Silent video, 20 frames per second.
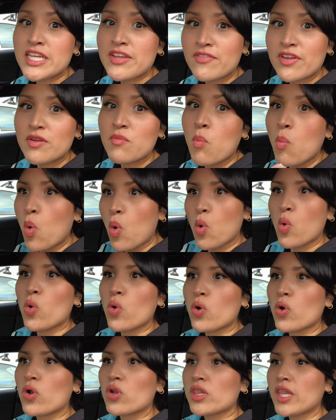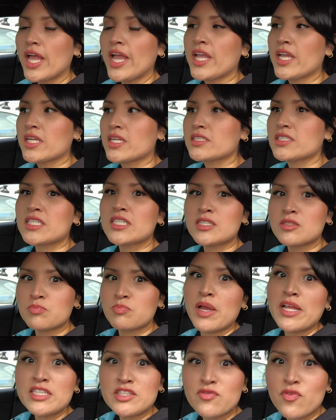even more like
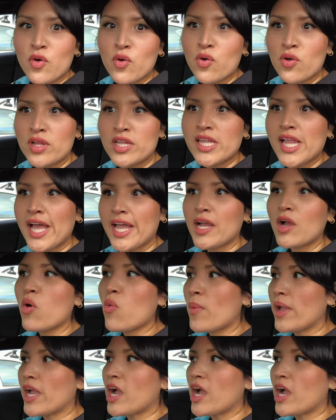suspenseful and like, oh my